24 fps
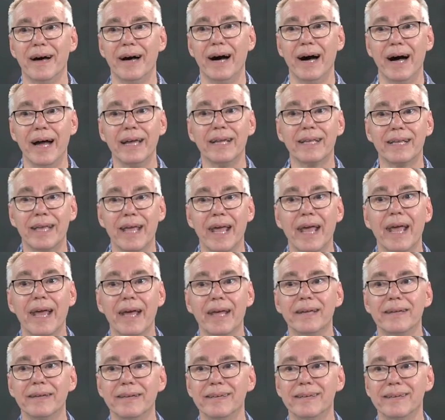I
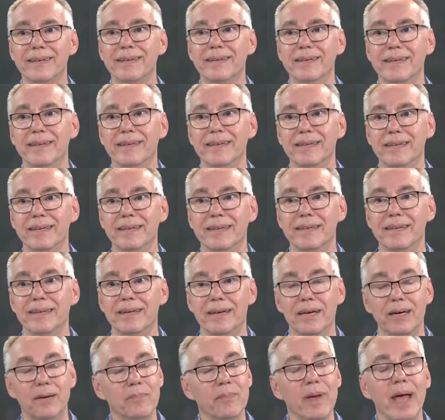can
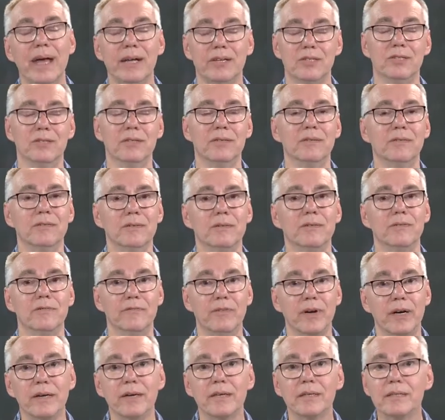imagine
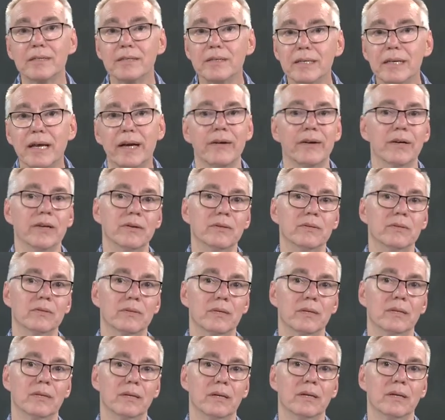various
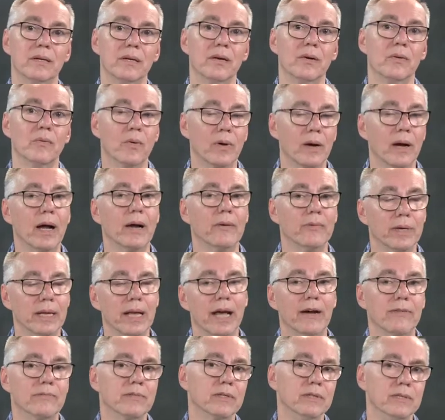scenarios where I would
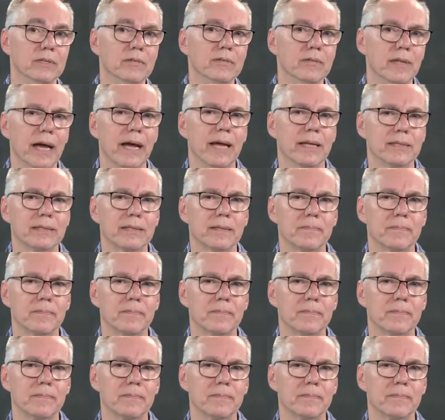have to do that.